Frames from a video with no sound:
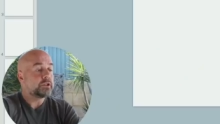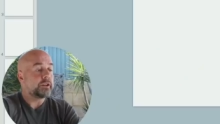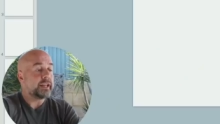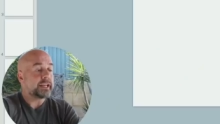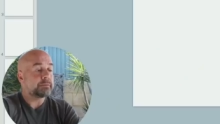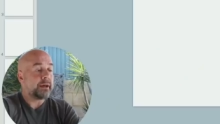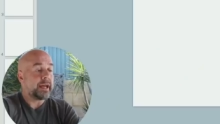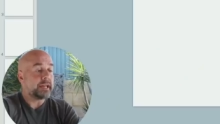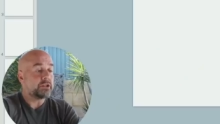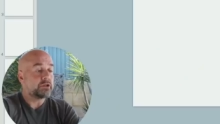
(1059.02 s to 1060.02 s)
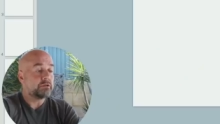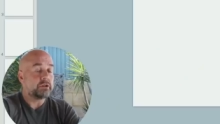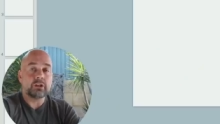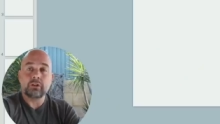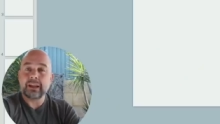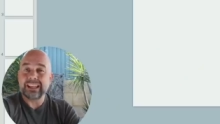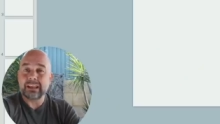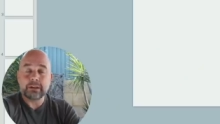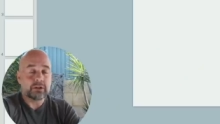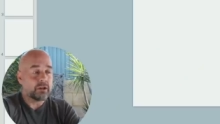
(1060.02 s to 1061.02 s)
So the next page you create
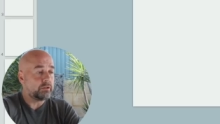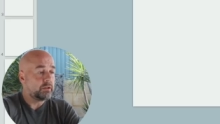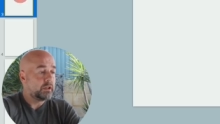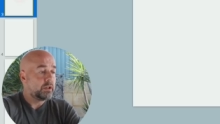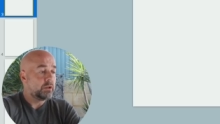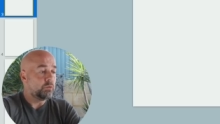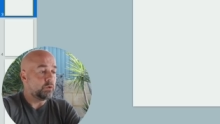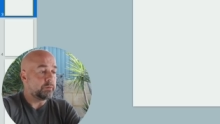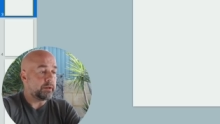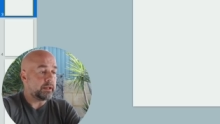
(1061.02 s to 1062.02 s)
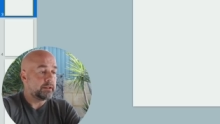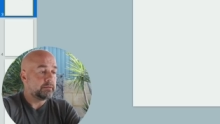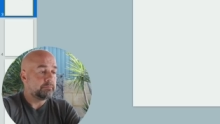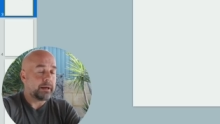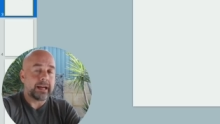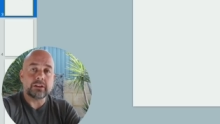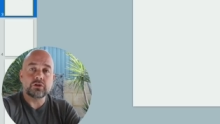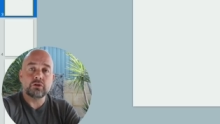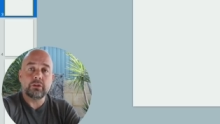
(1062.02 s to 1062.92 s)
the image on would be page